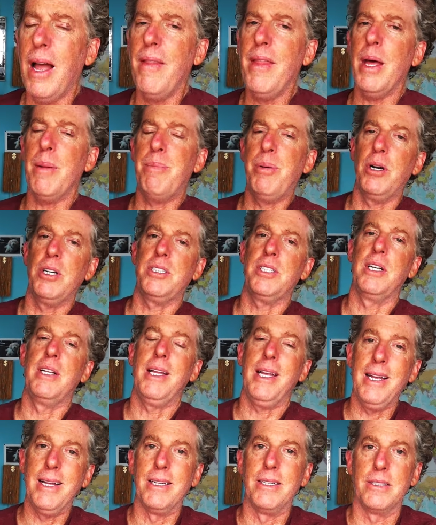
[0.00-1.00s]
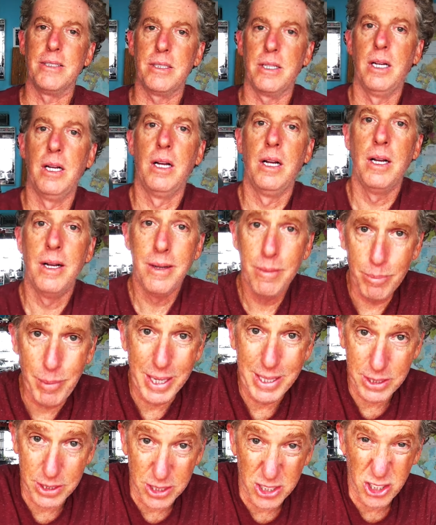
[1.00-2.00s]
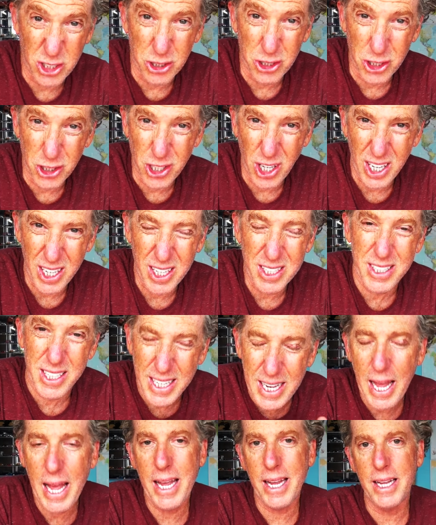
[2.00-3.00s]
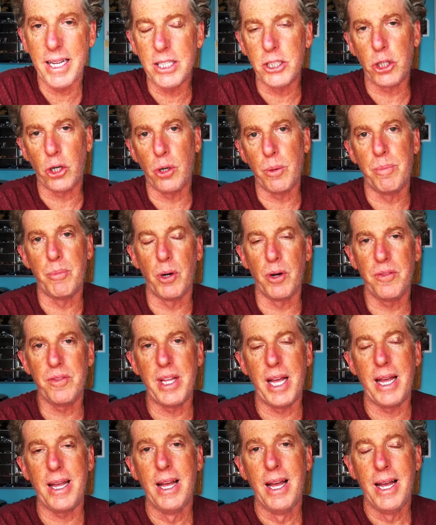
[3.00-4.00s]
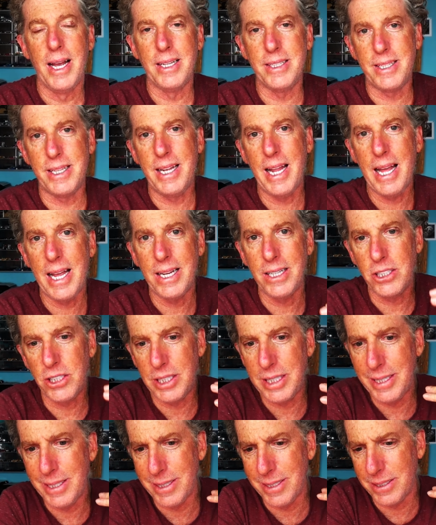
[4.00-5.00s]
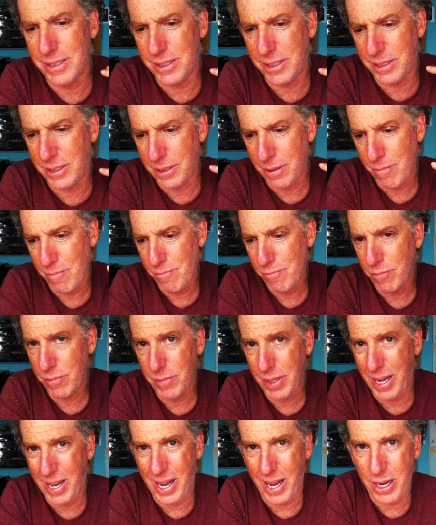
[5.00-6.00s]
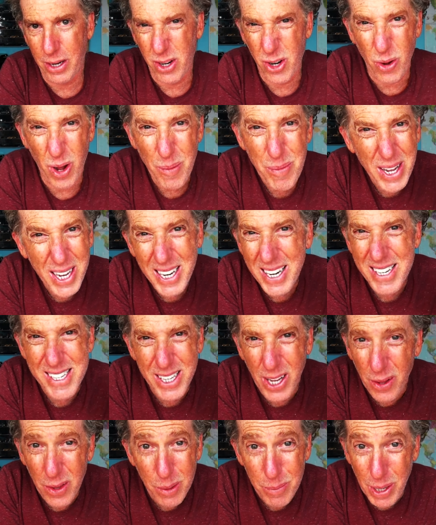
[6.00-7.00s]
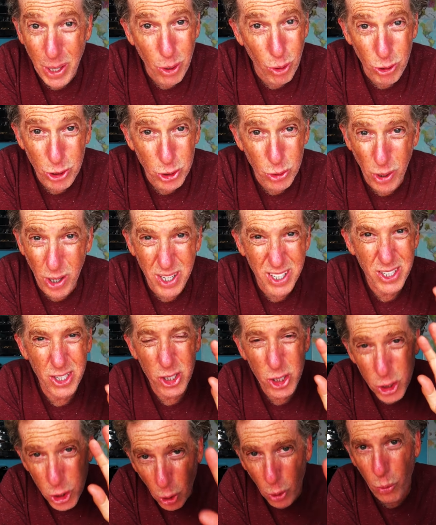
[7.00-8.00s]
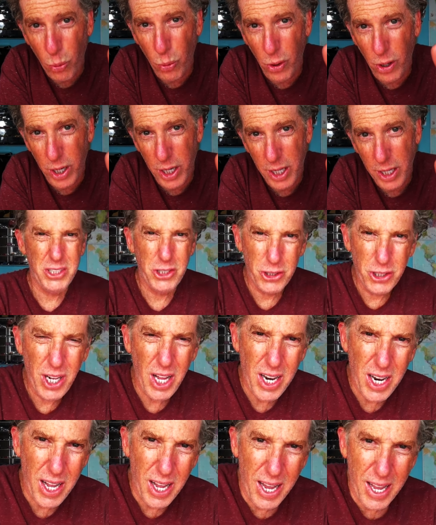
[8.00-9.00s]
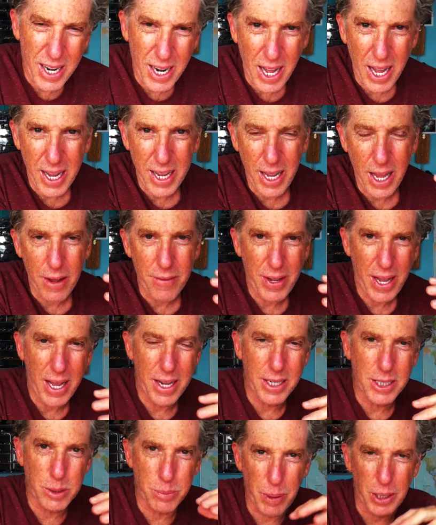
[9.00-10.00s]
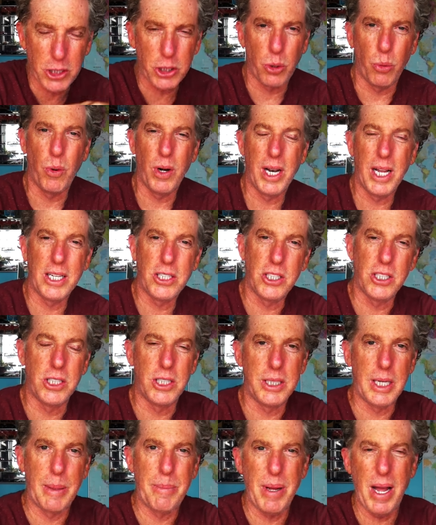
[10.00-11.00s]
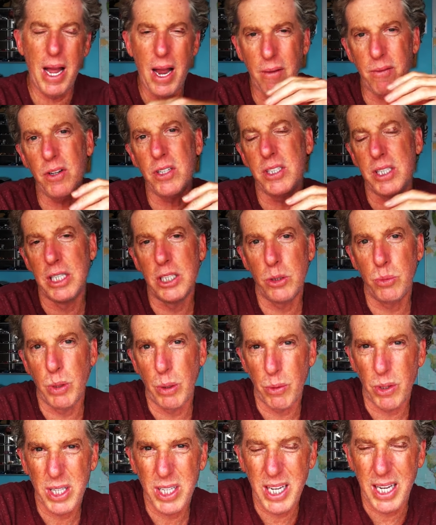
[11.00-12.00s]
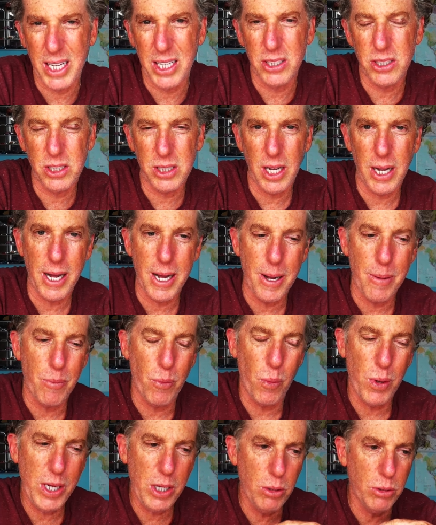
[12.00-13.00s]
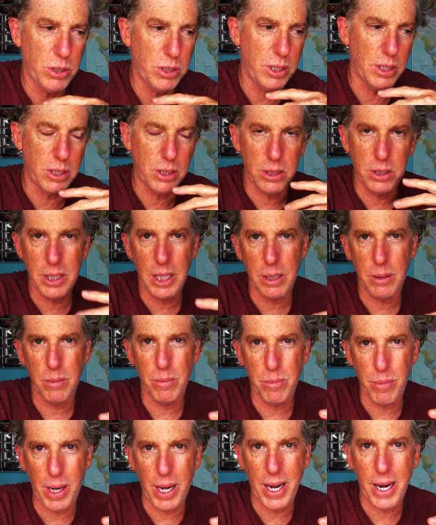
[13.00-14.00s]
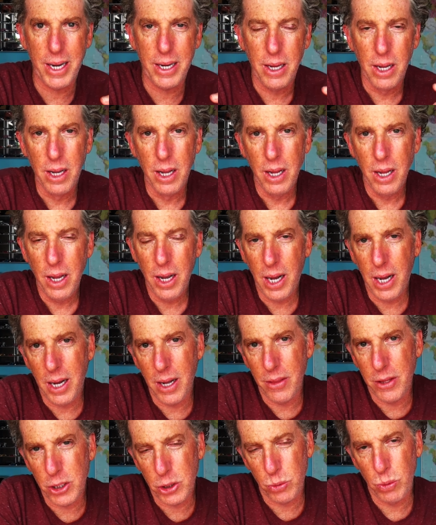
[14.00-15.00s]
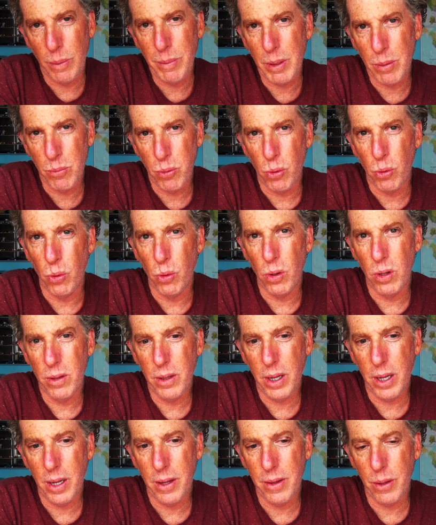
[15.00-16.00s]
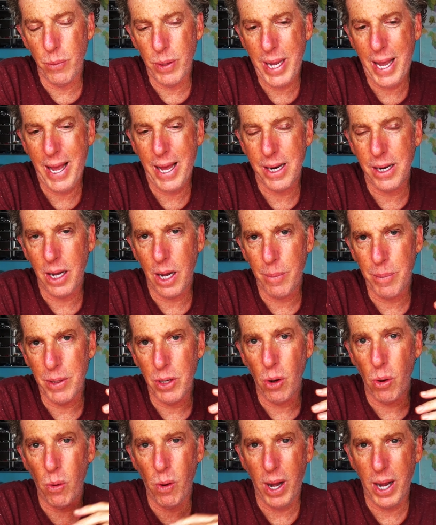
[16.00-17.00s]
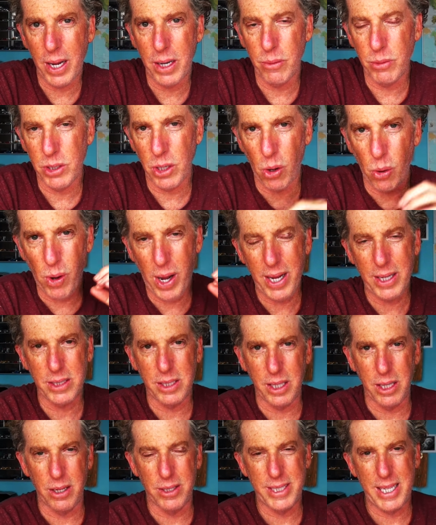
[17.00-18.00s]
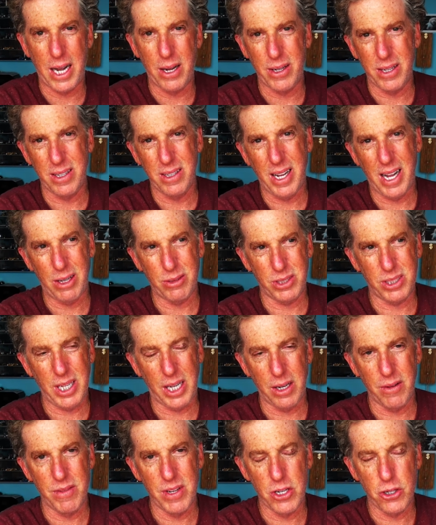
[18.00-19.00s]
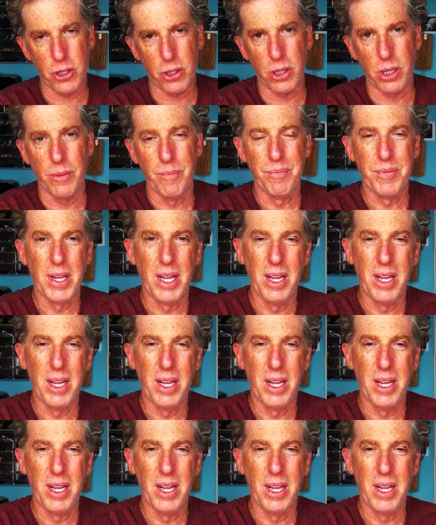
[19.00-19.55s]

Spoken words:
And that person is my sister, Jordana. Today is her birthday, and today she is, I don't know, I'm not gonna tell them how old you are. Don't worry. Jordana and I have had a special relationship ever since we were kids. We used to sit by the swimming pool that we had up in Ojai. Ojai is a little town outside of Ventura.